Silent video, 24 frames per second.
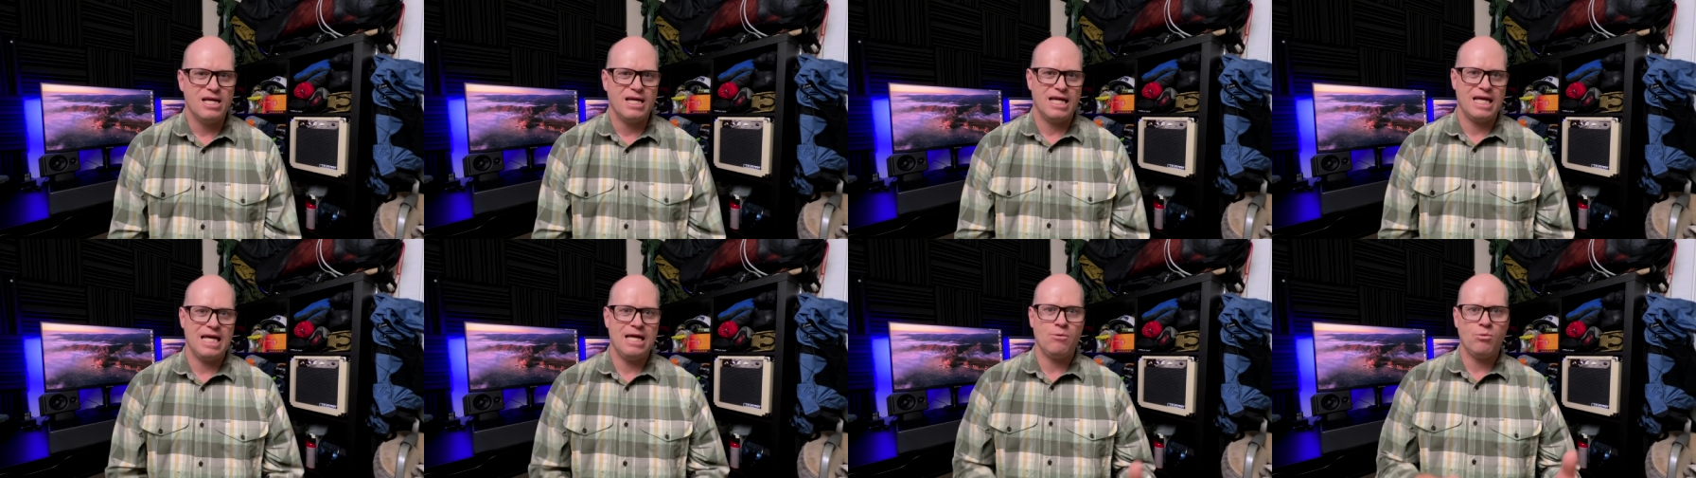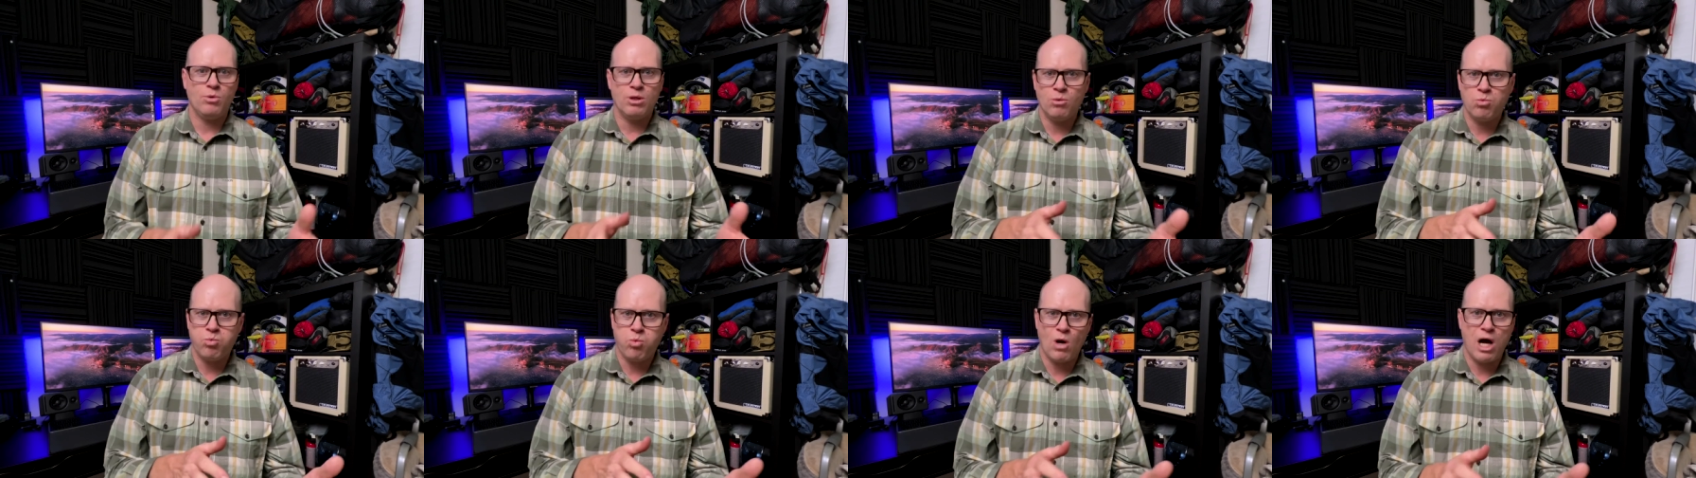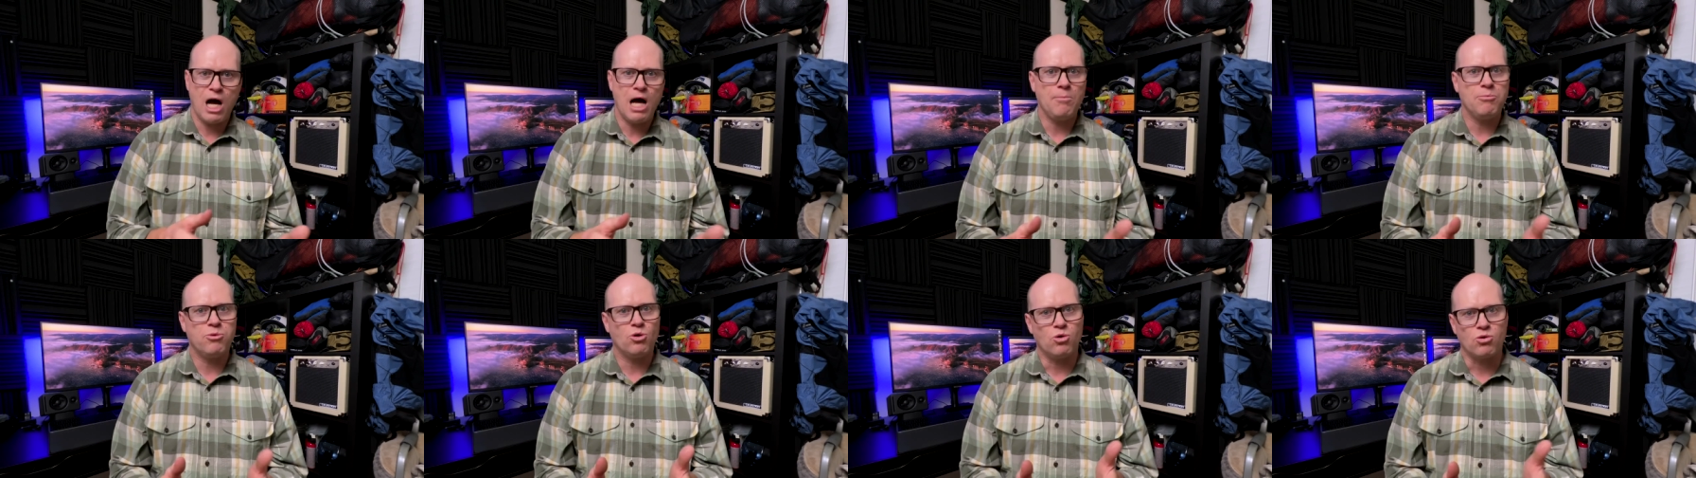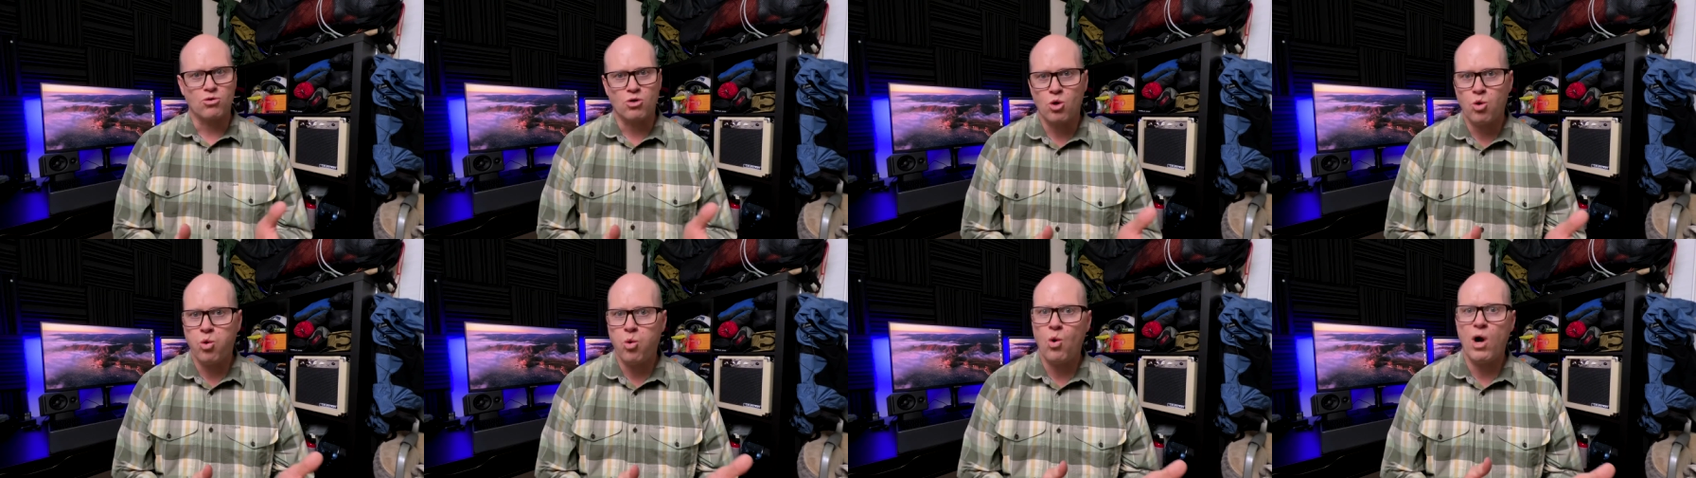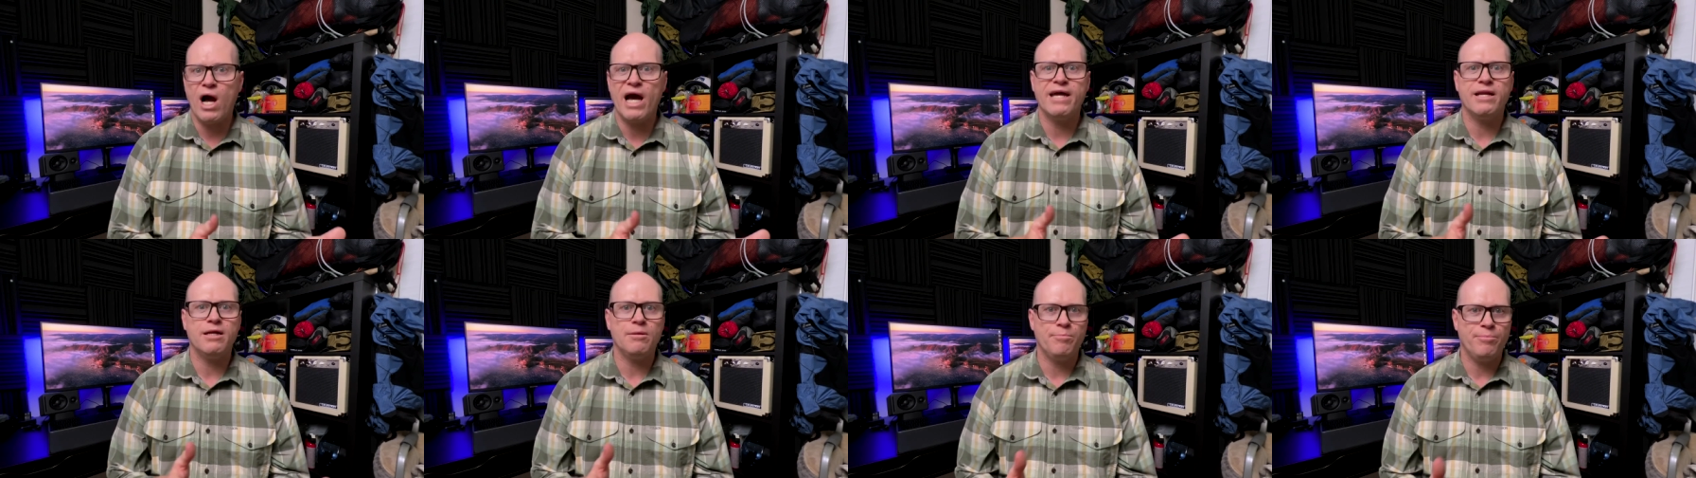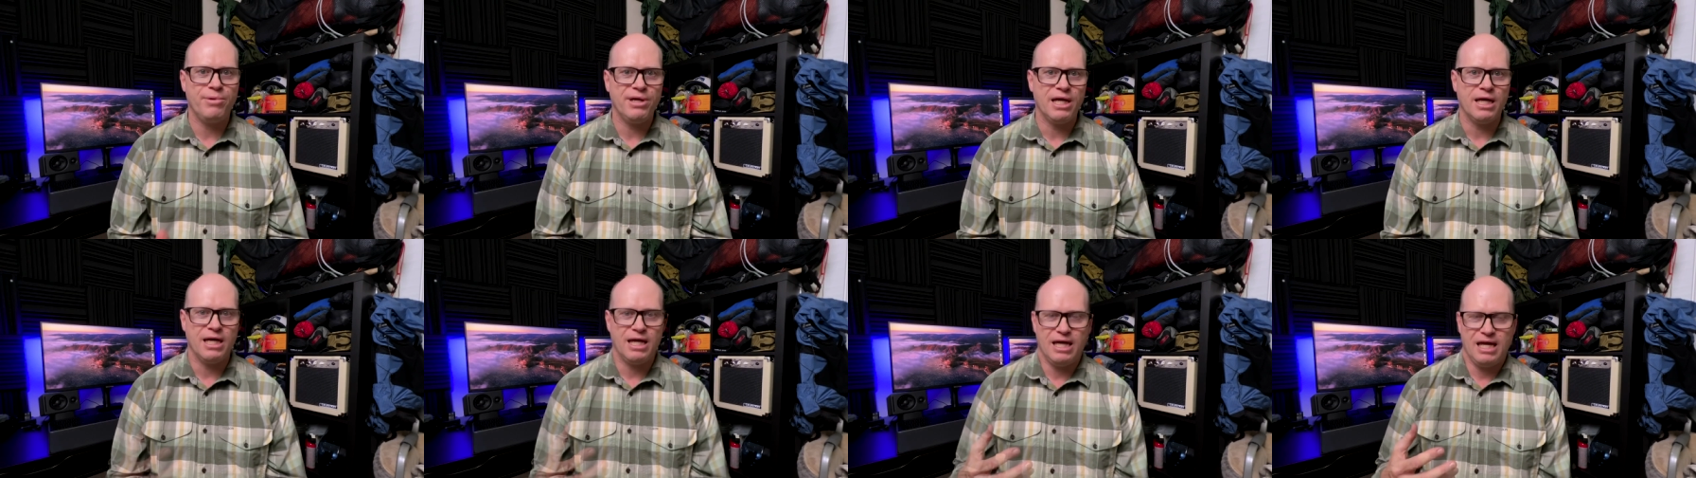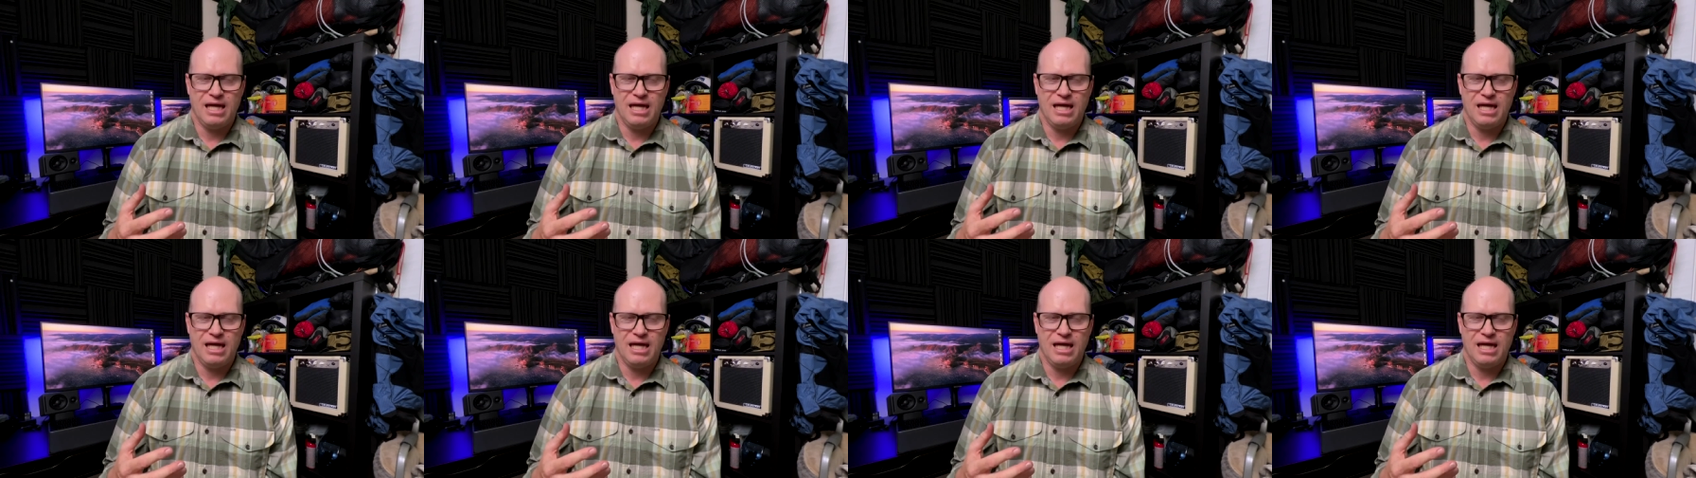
it would wobble quite a bit.